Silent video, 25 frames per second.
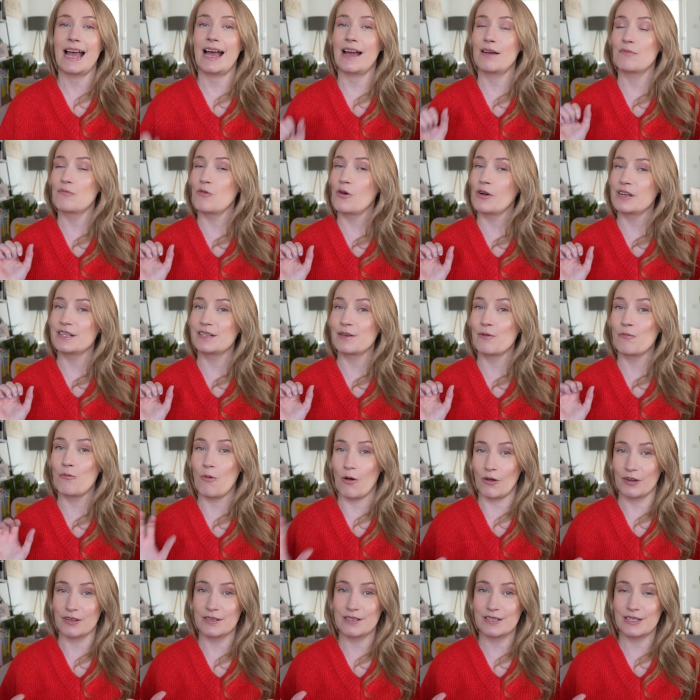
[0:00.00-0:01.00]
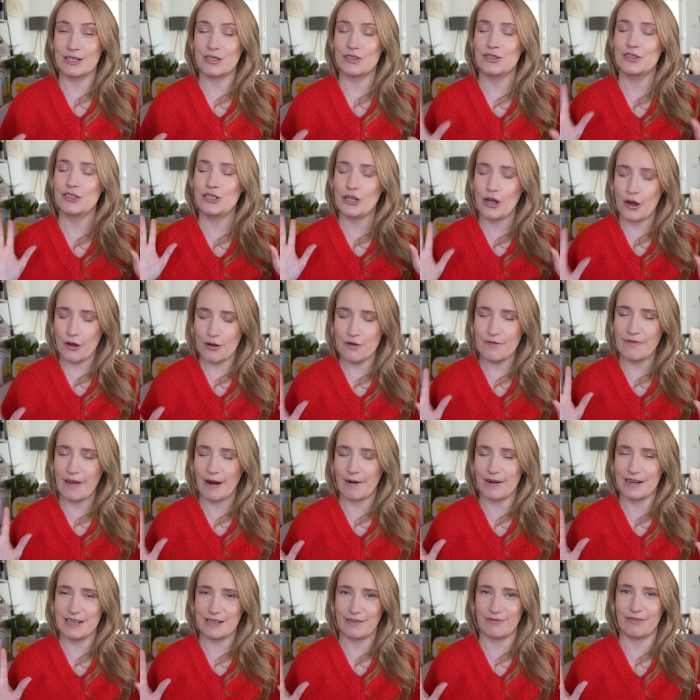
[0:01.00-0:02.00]
and what is a want. Two
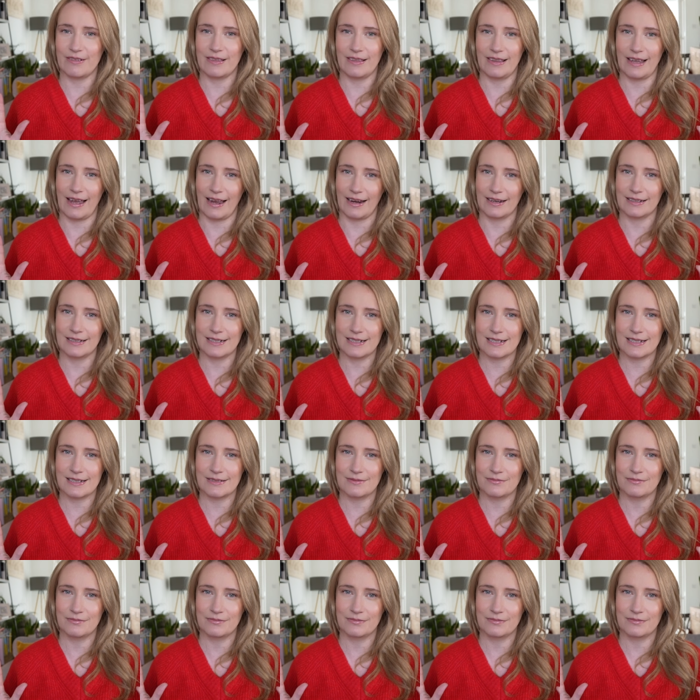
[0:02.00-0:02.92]
very different things.